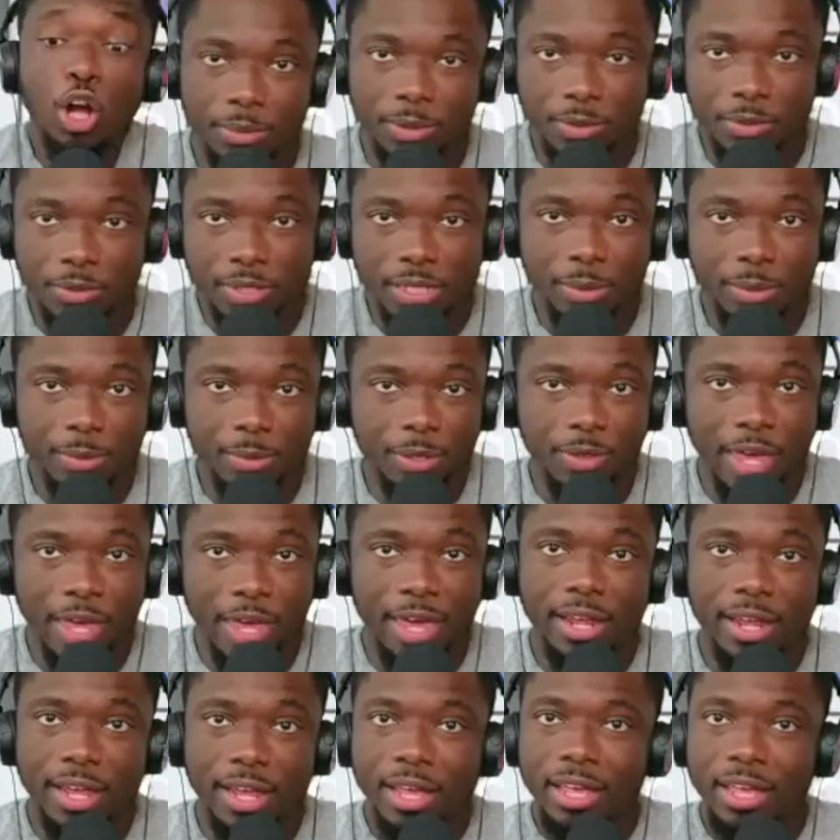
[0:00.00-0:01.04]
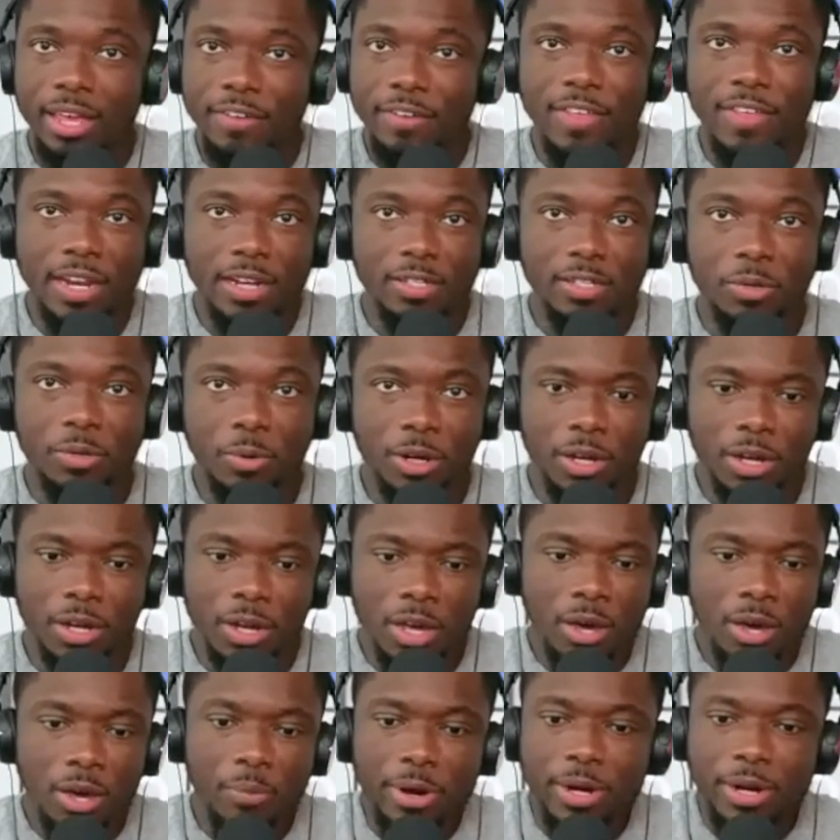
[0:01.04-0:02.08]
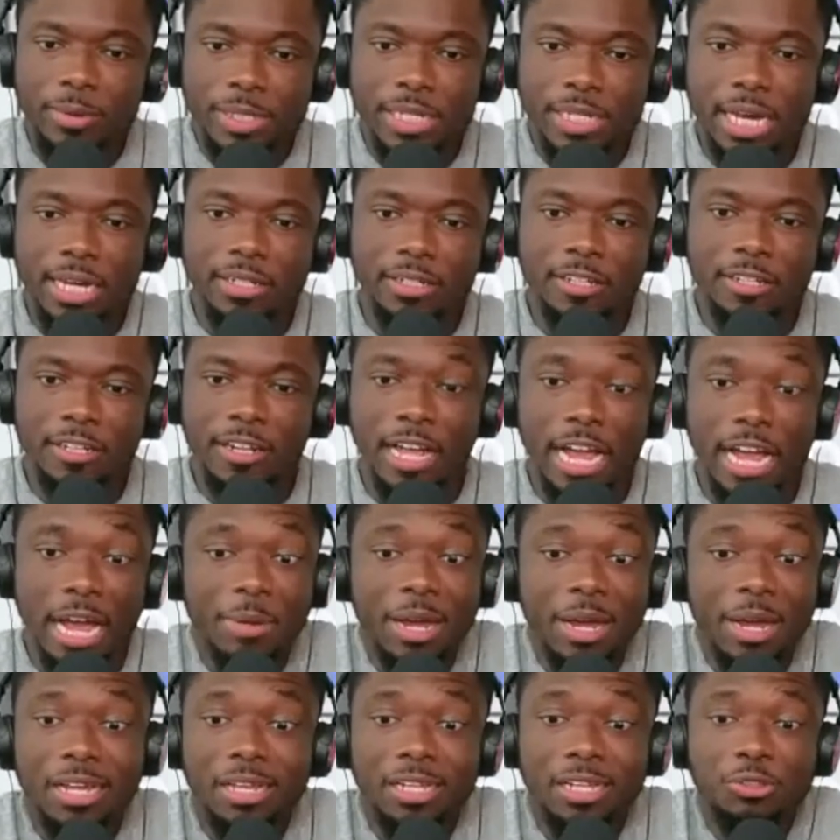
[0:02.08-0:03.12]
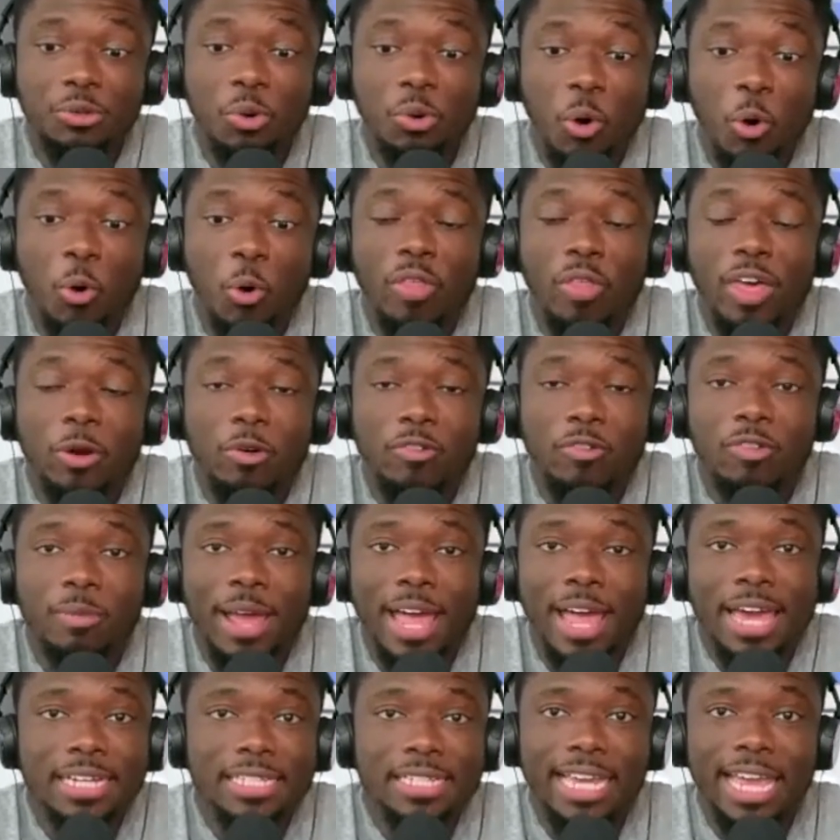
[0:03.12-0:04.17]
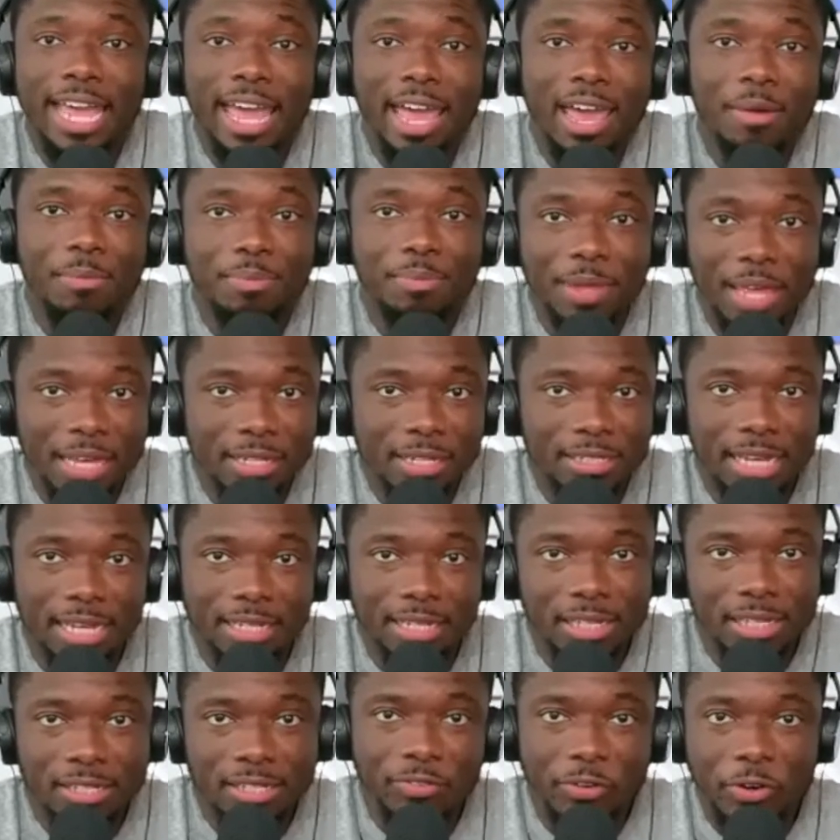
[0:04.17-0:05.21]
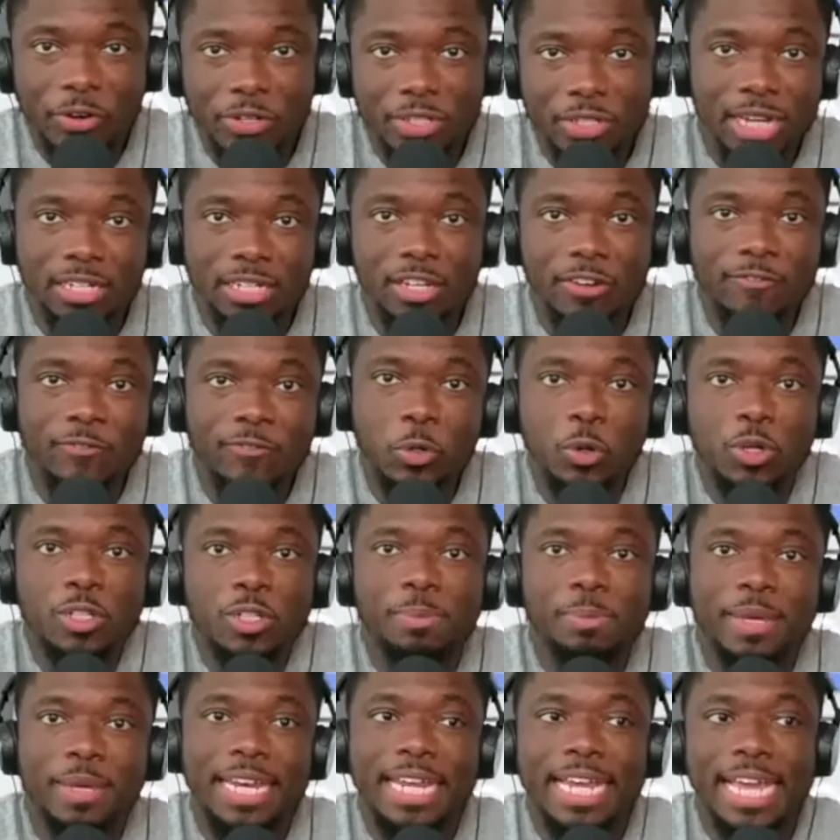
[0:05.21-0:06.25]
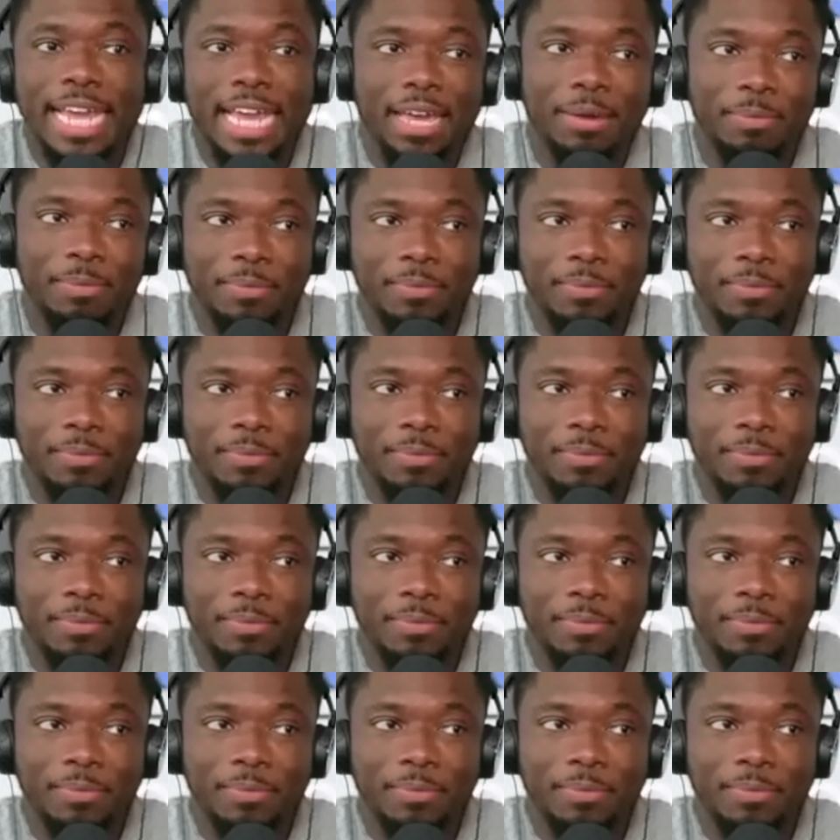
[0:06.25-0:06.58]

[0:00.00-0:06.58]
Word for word: this? Can we do that? If that doesn't work, where do we sign? I'm not gonna let you hold that over my head as a game, as as as far as like divorce being a game.